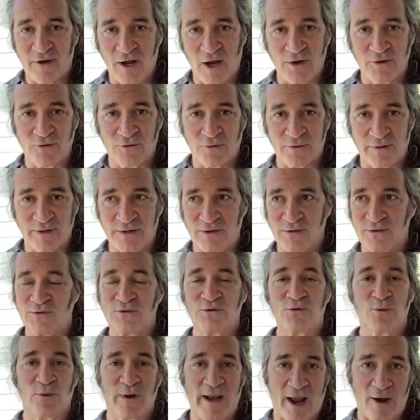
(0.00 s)
countries
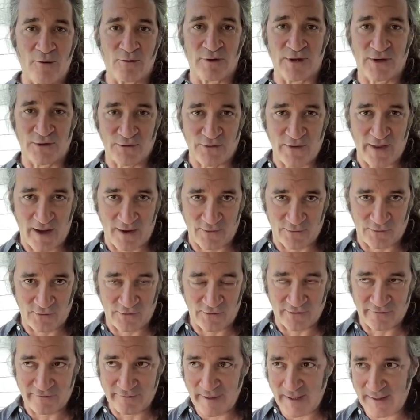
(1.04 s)
to countless
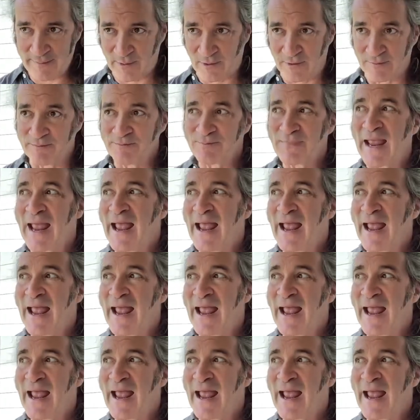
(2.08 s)
thousands of people.